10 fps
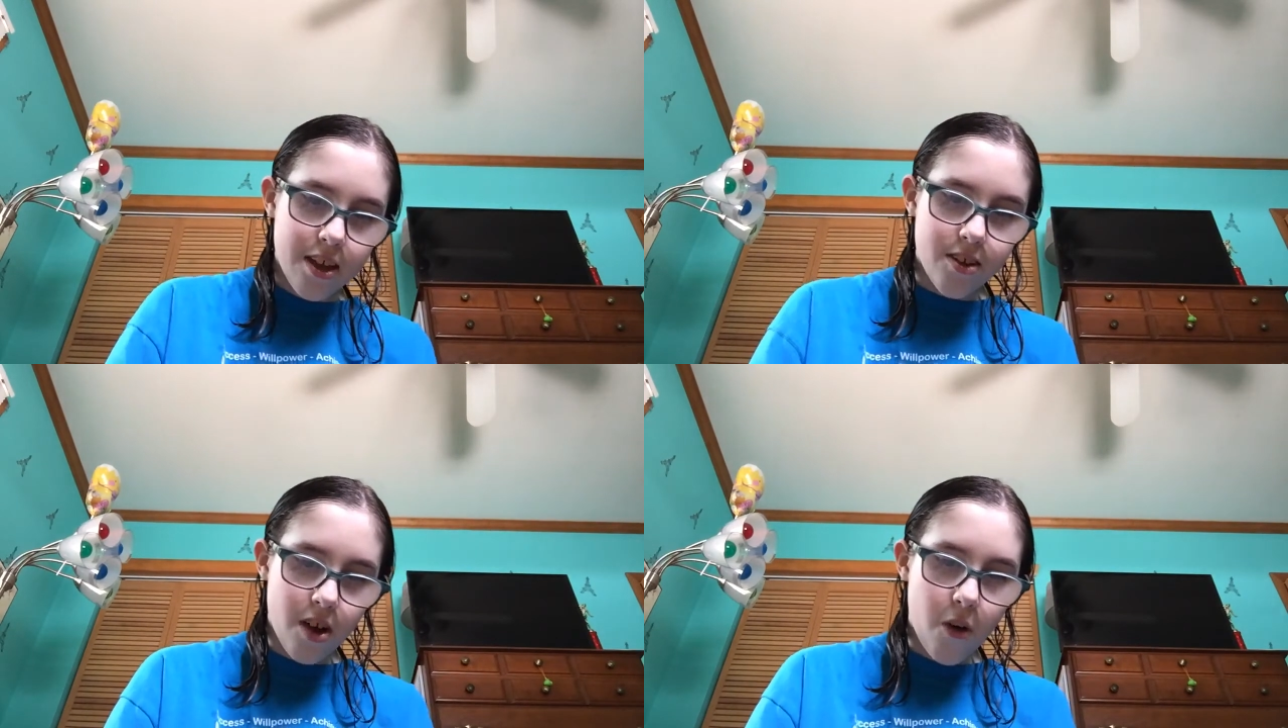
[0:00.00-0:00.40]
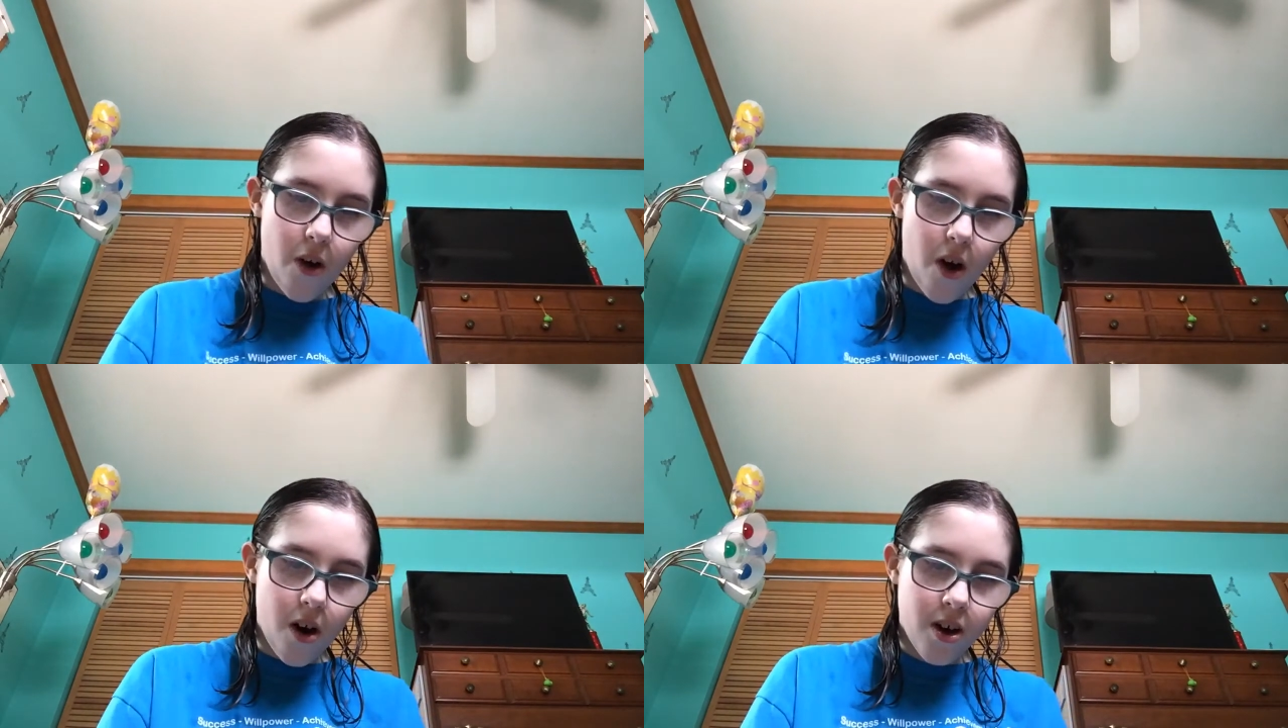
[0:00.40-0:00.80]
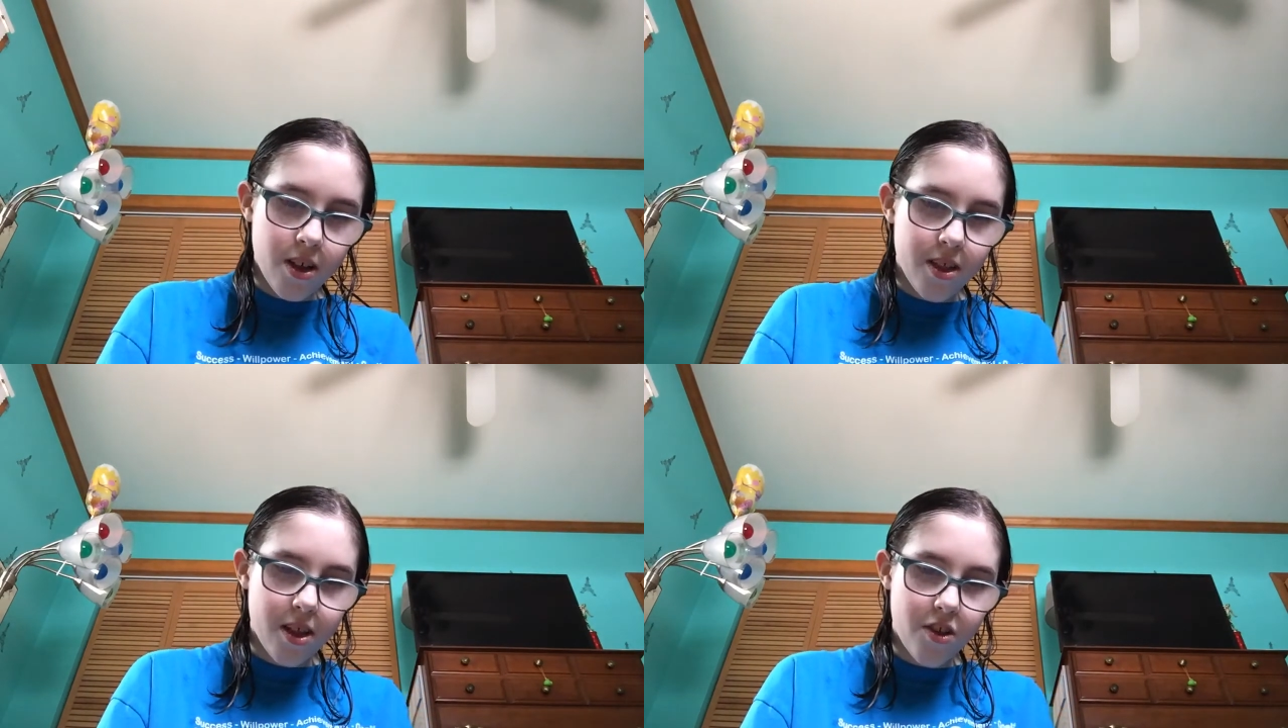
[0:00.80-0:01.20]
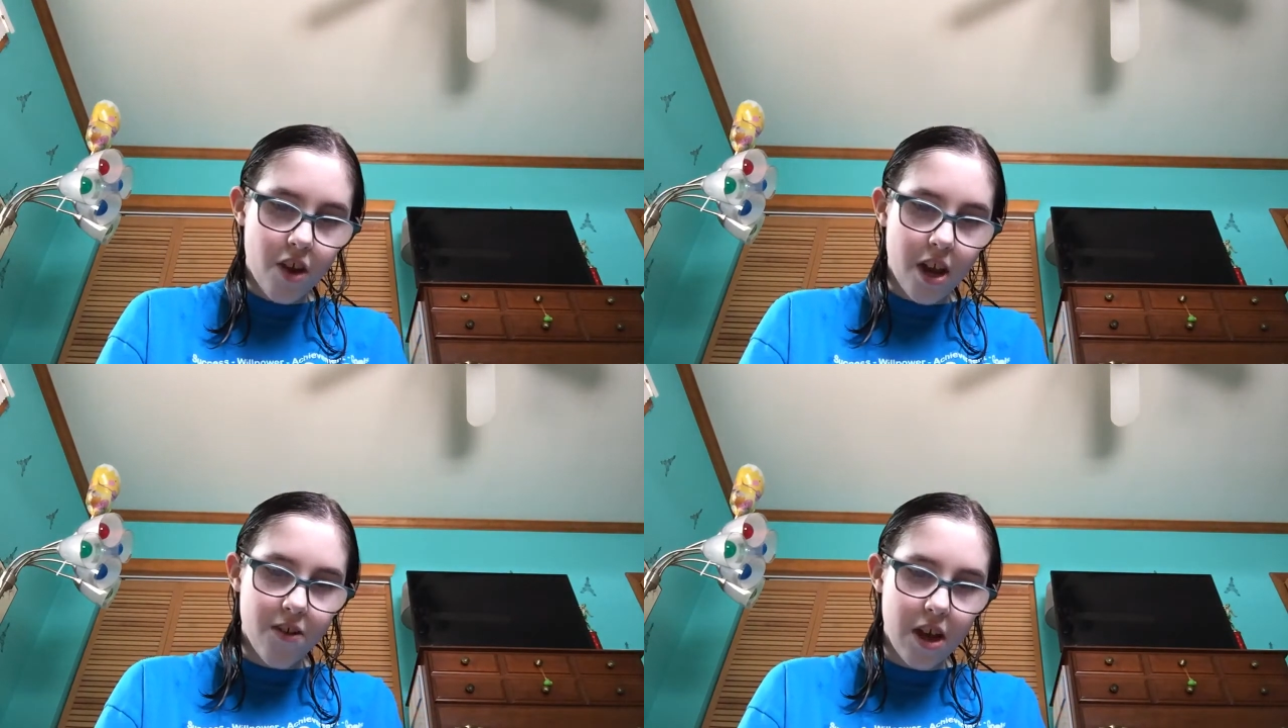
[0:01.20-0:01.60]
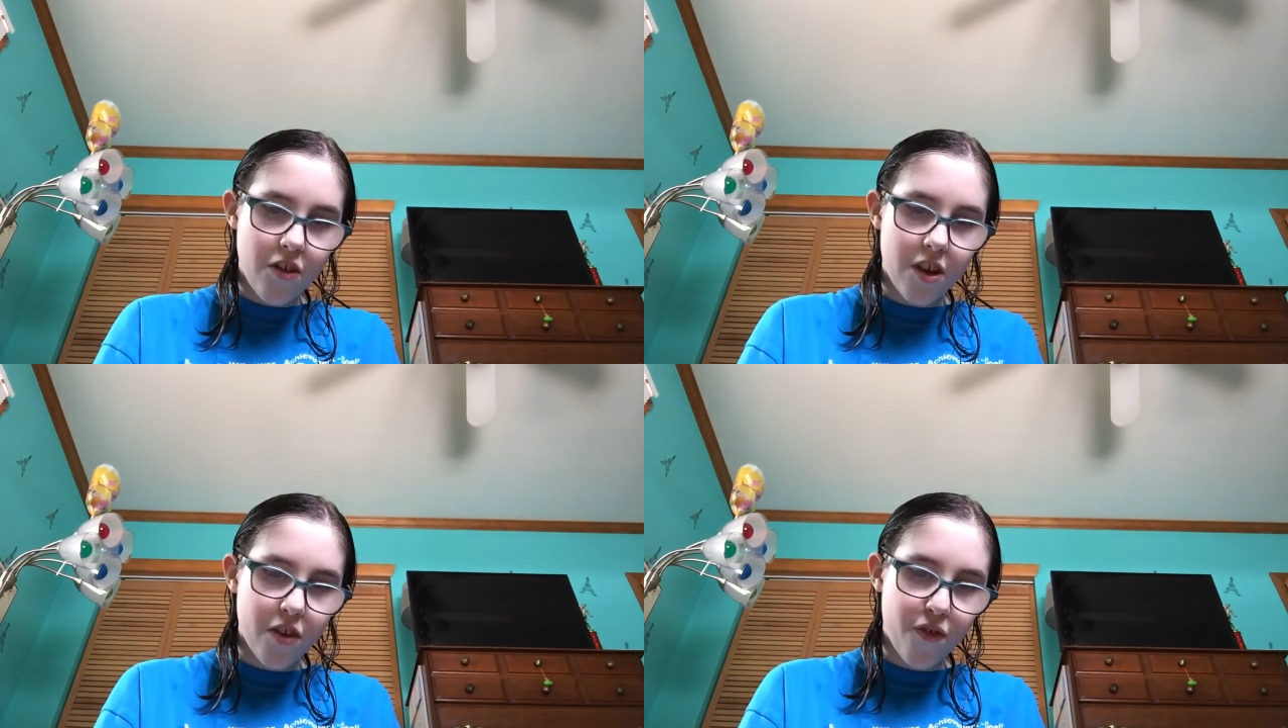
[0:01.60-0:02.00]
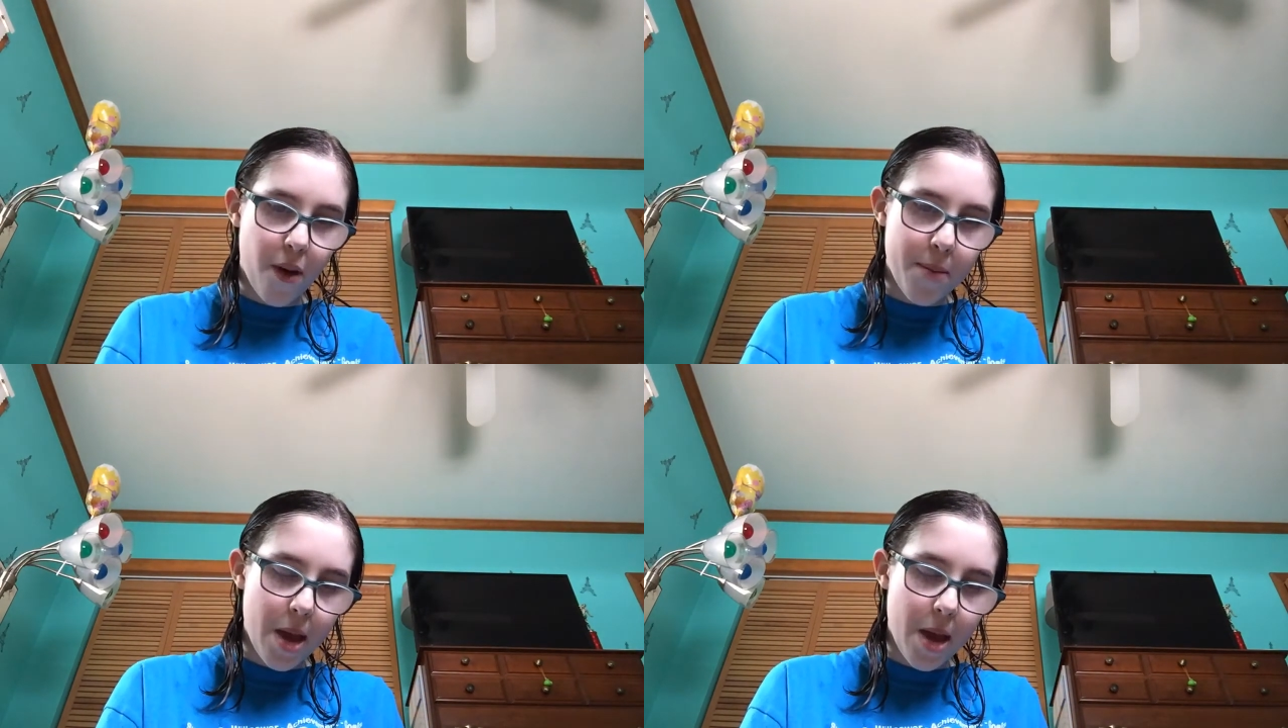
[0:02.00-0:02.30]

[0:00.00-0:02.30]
So all the generations from